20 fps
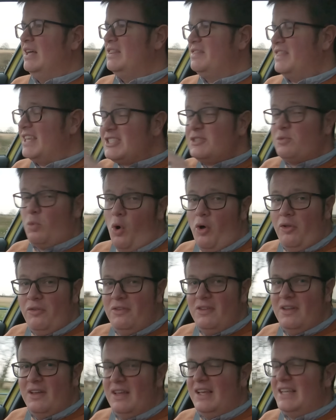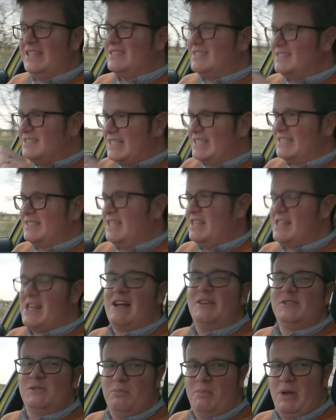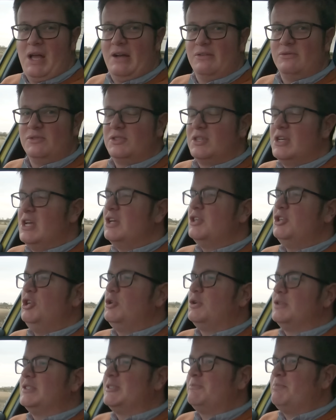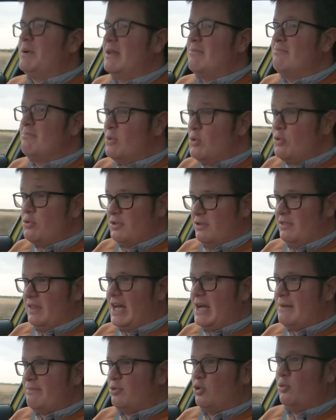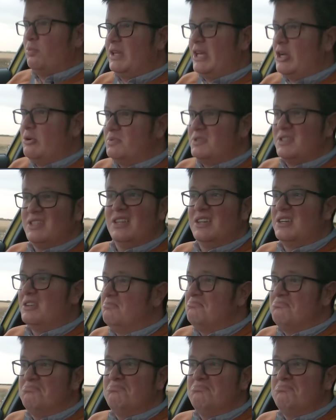this one is £60,000. You can spend more than that, probably up to